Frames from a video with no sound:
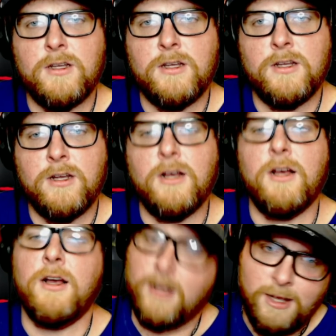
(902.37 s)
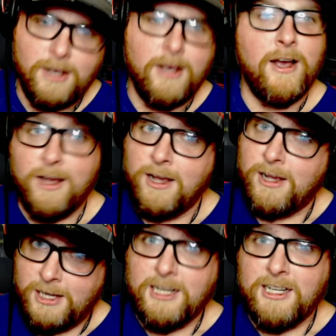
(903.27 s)
and a half seconds
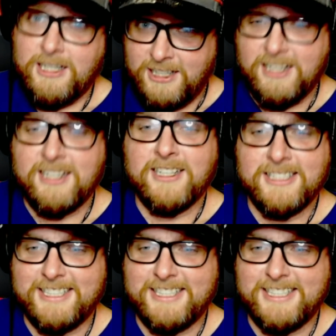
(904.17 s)
faster than the Indy car.